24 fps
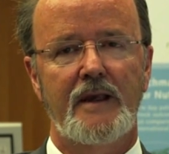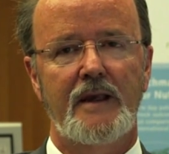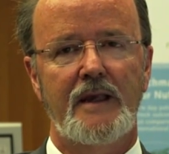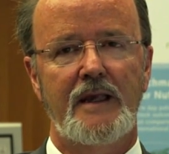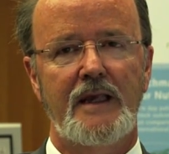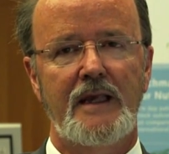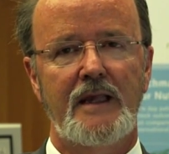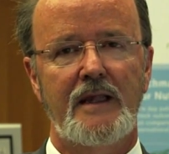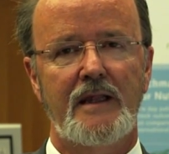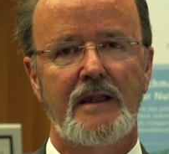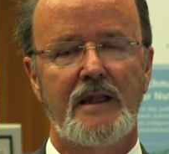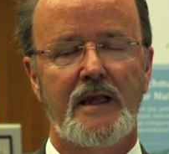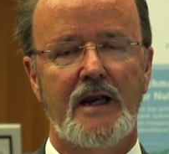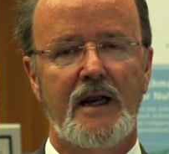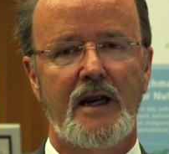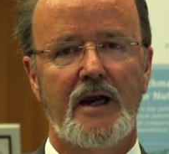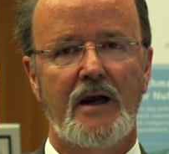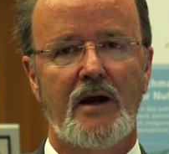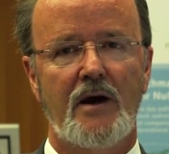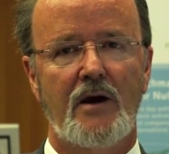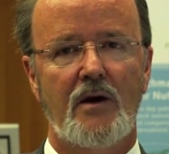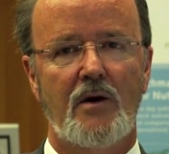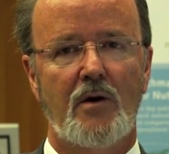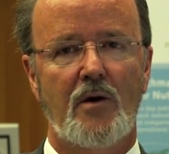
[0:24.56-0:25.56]

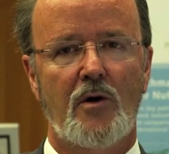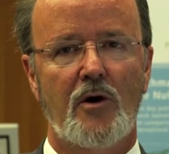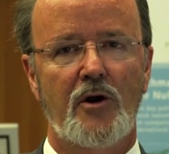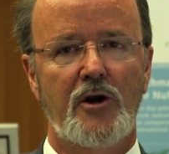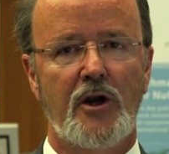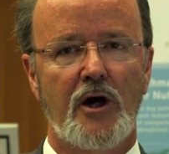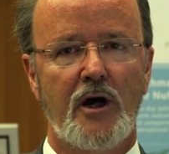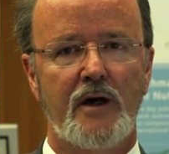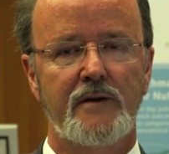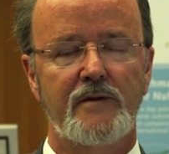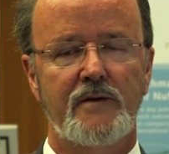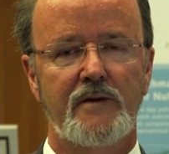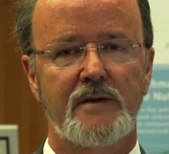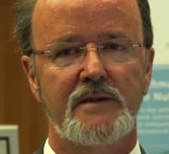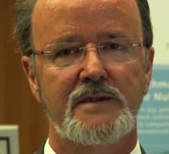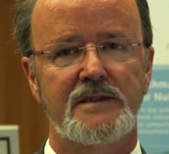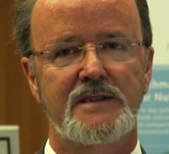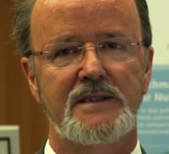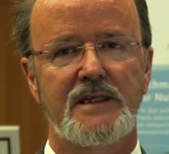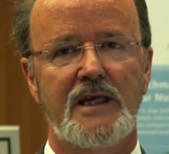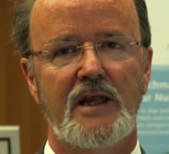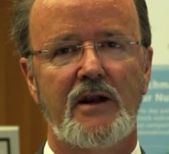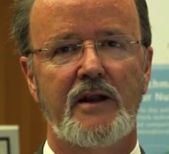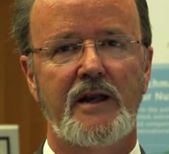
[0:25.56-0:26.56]
either or not
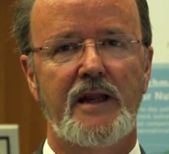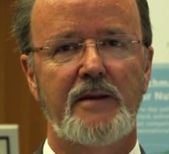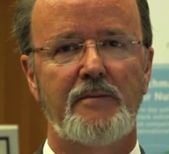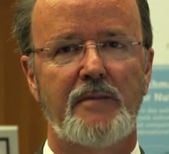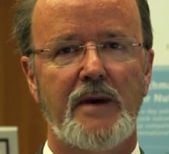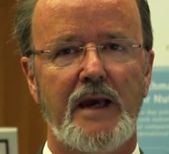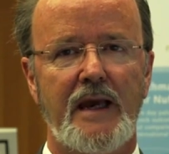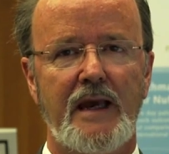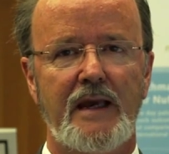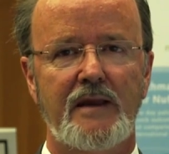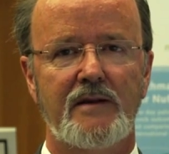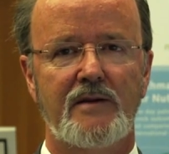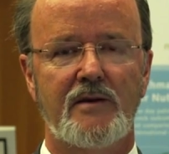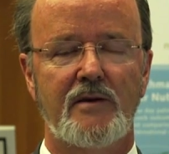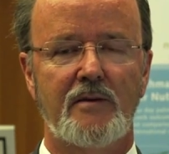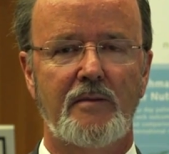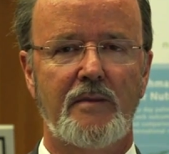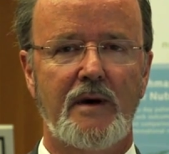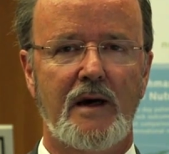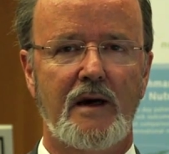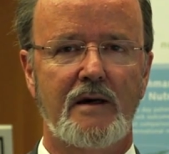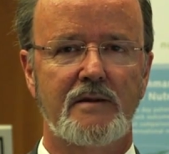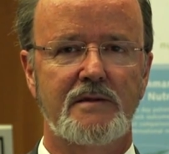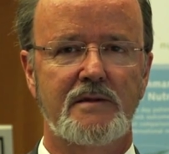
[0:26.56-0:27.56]
still a debate
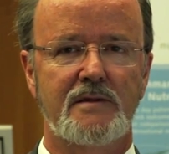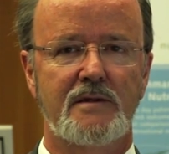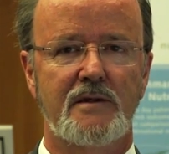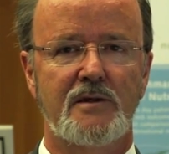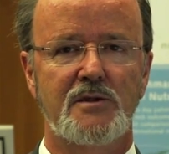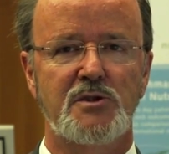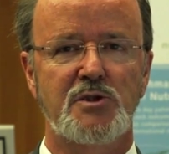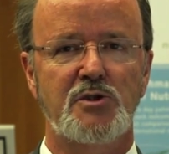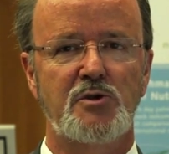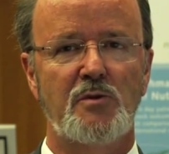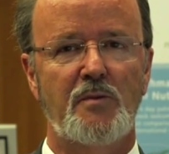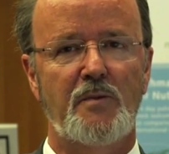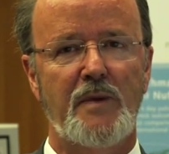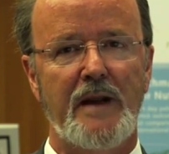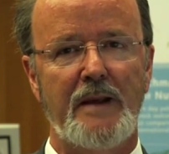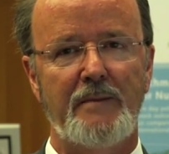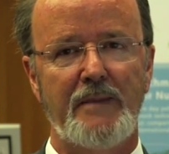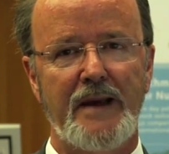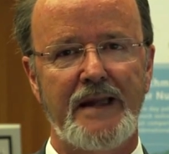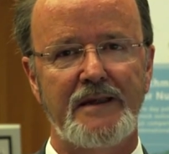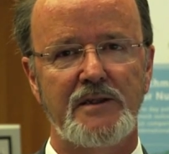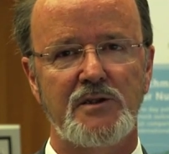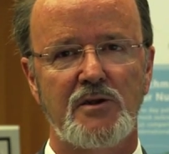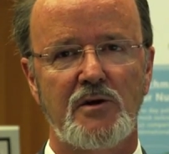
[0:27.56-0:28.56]
about
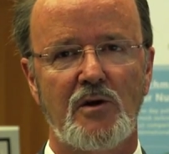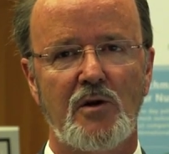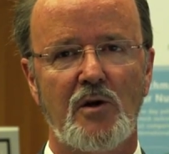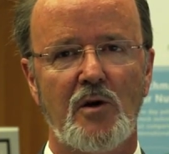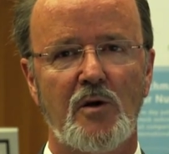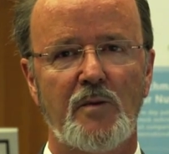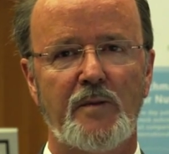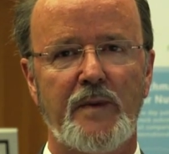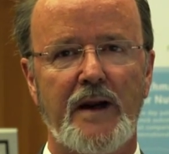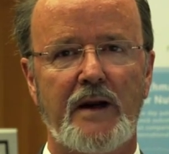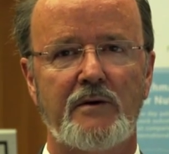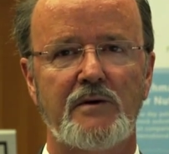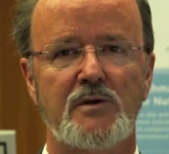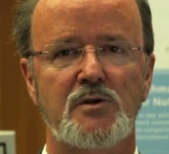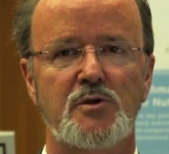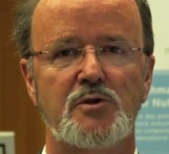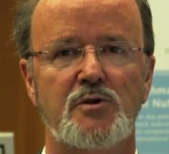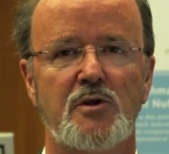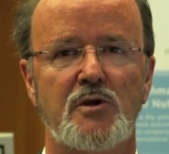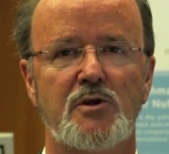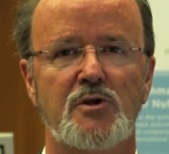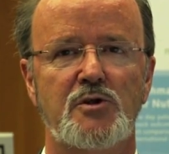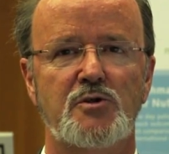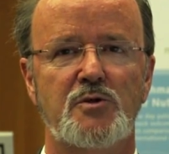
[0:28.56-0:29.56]
supplemental
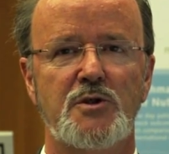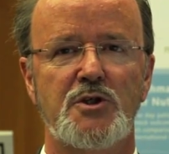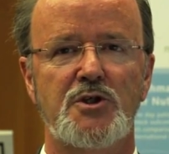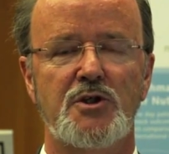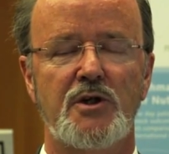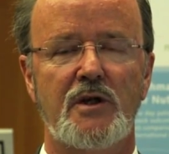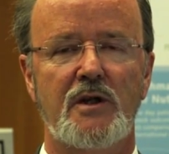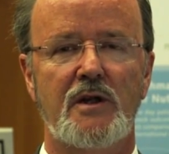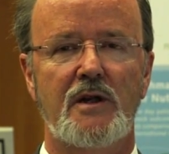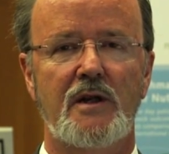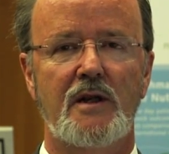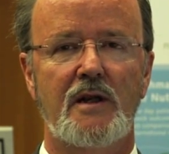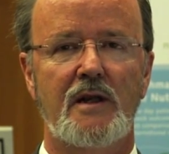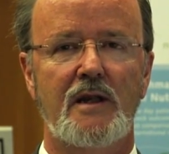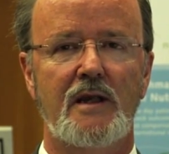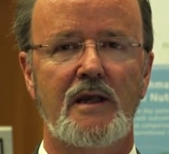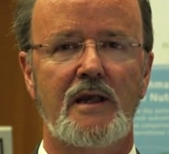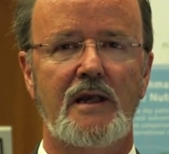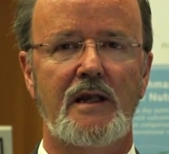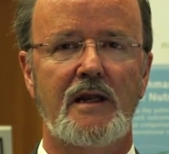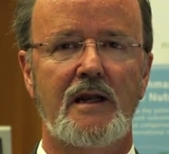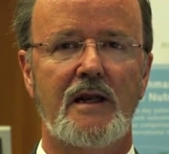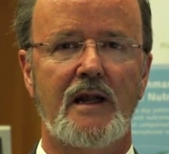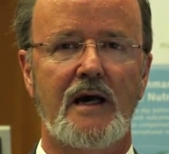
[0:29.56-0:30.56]
parenteral nutrition
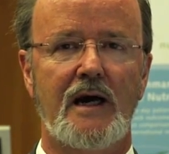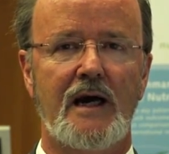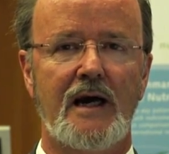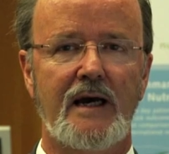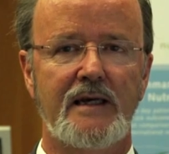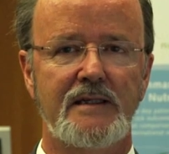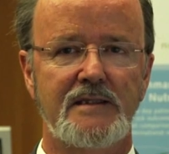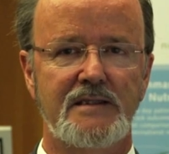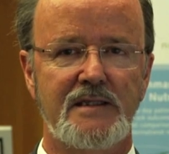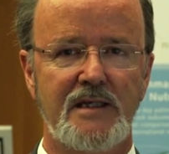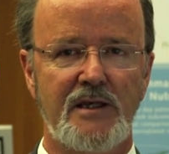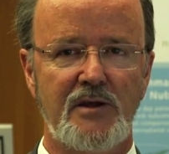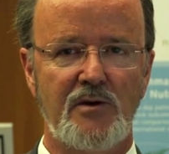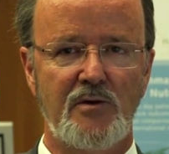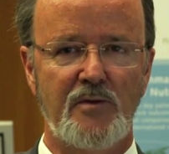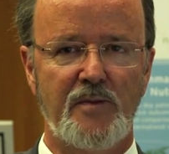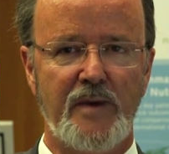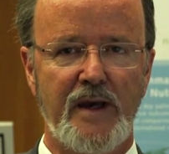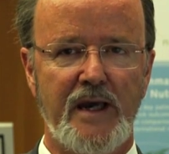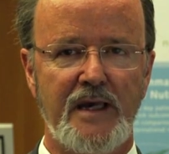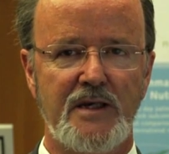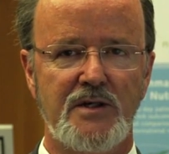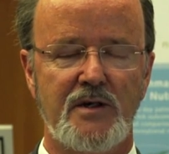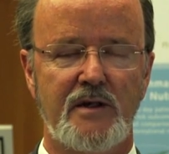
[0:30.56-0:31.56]
in ICU
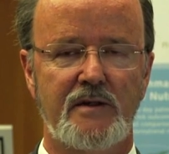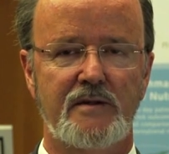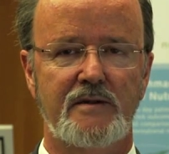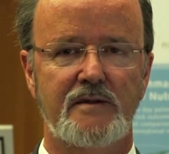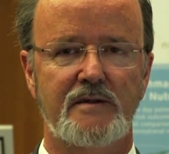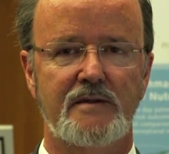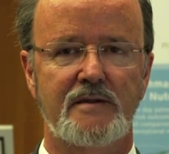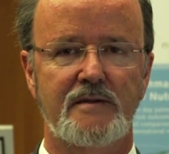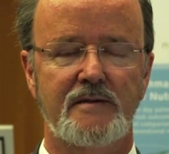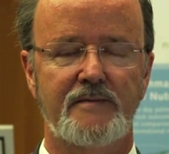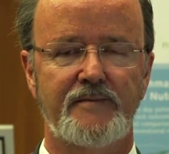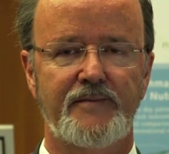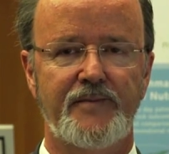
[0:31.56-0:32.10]
patients.